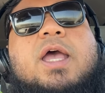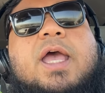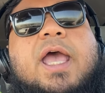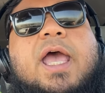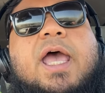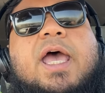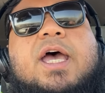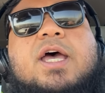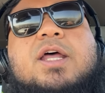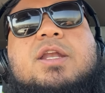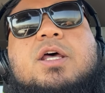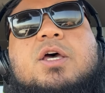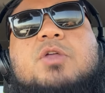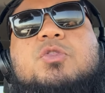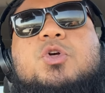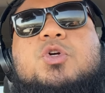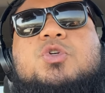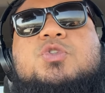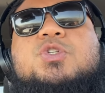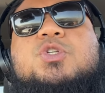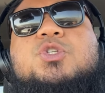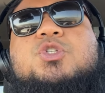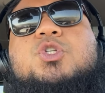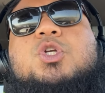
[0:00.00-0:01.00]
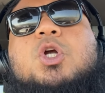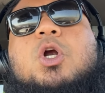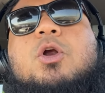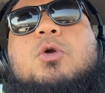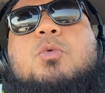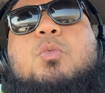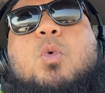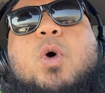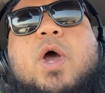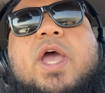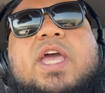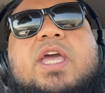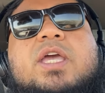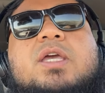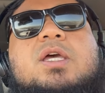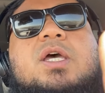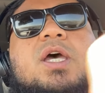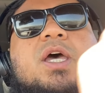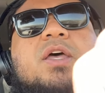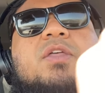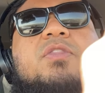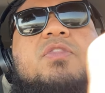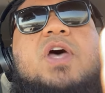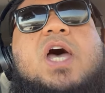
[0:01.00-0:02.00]
and there's a certain way
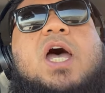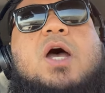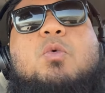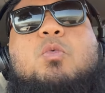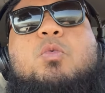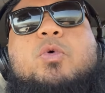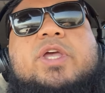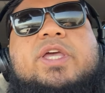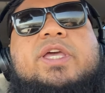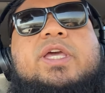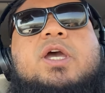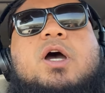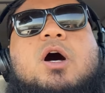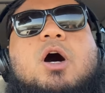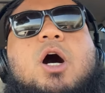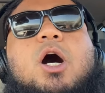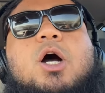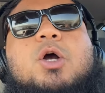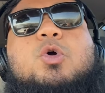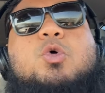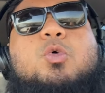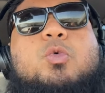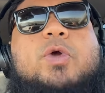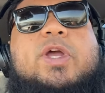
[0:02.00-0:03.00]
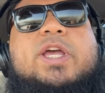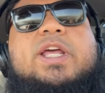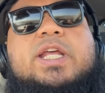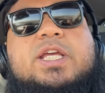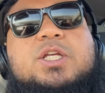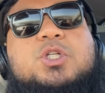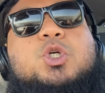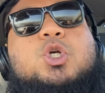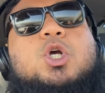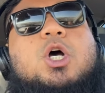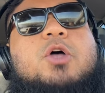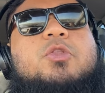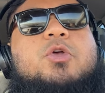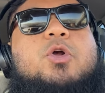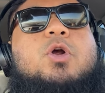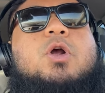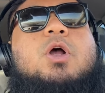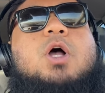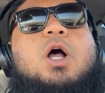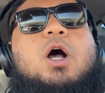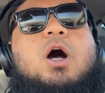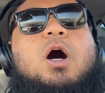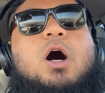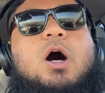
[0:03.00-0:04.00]
that we uh, greet each other.
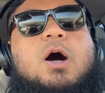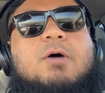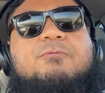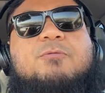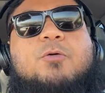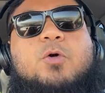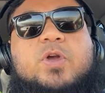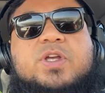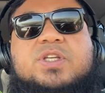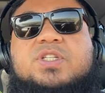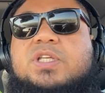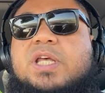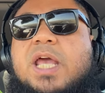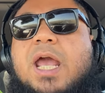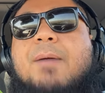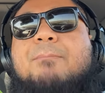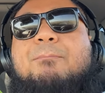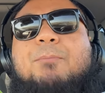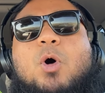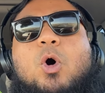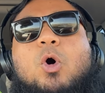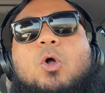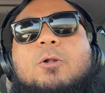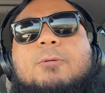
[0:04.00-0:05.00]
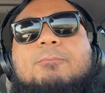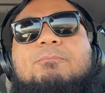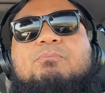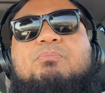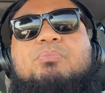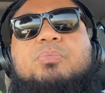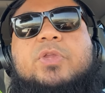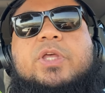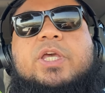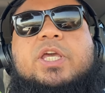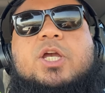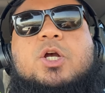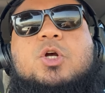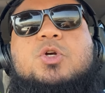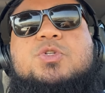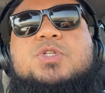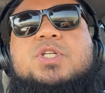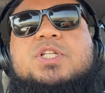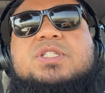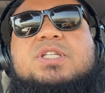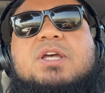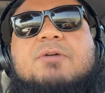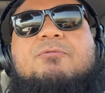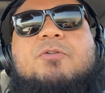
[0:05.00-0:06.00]
Uh, for example,
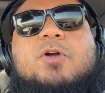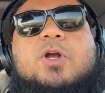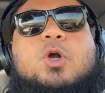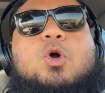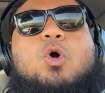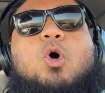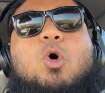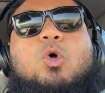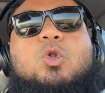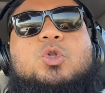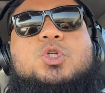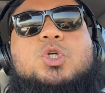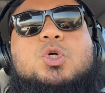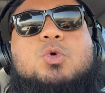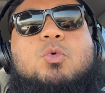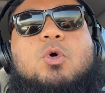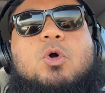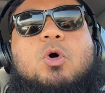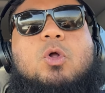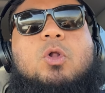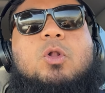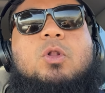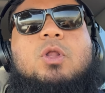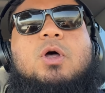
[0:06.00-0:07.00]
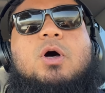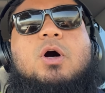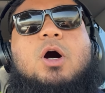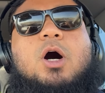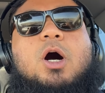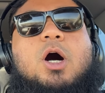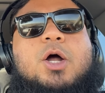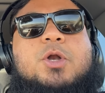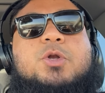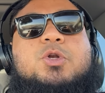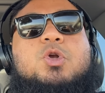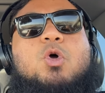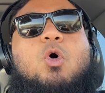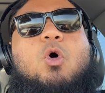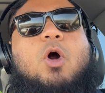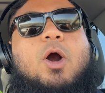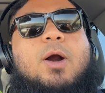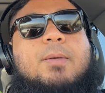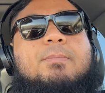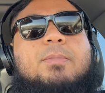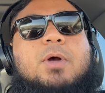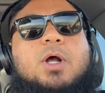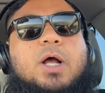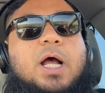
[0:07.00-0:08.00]
here's a different cultural uh,
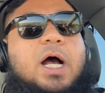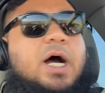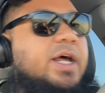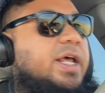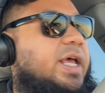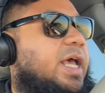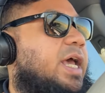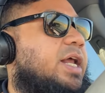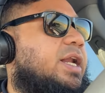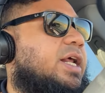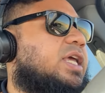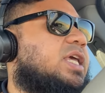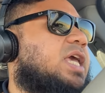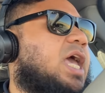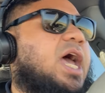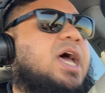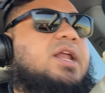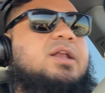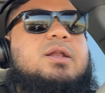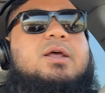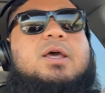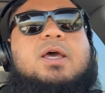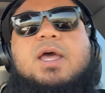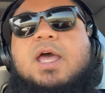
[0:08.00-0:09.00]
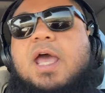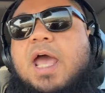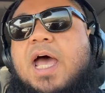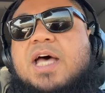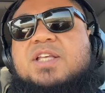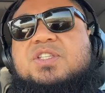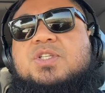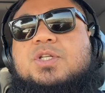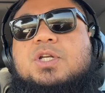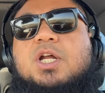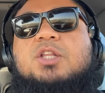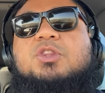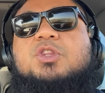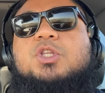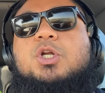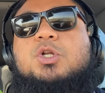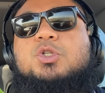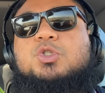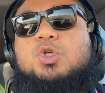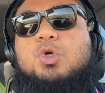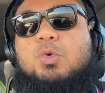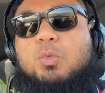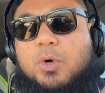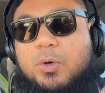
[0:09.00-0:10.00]
norm, uh, and again, has nothing
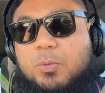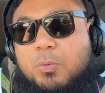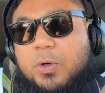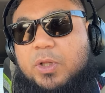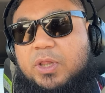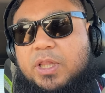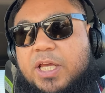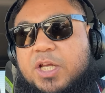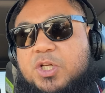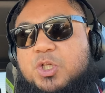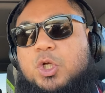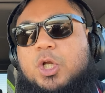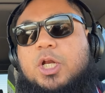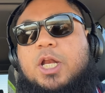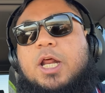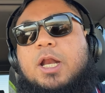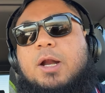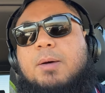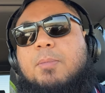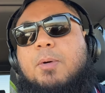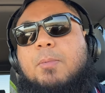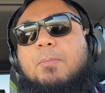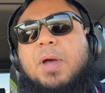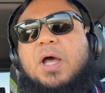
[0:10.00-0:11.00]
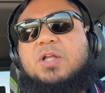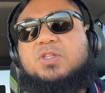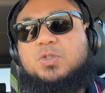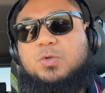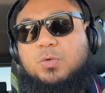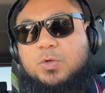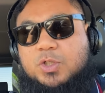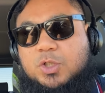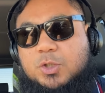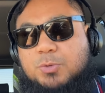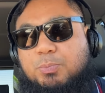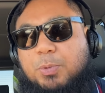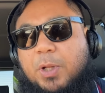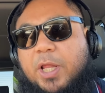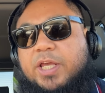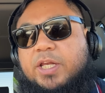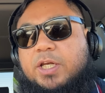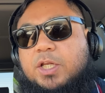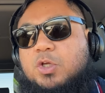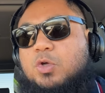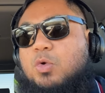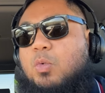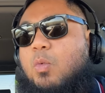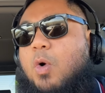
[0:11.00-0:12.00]
to do with religion, and I'm about to
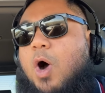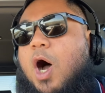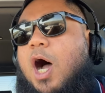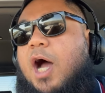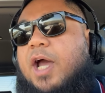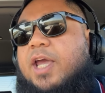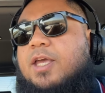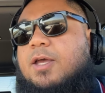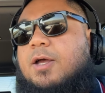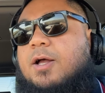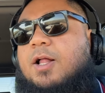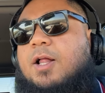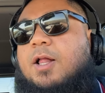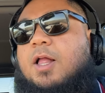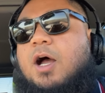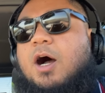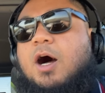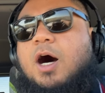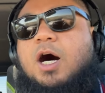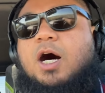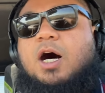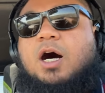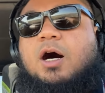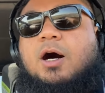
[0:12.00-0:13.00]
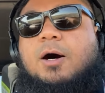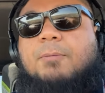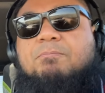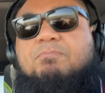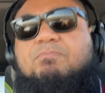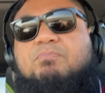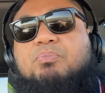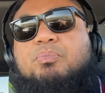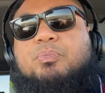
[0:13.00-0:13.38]
explain to you why. Um,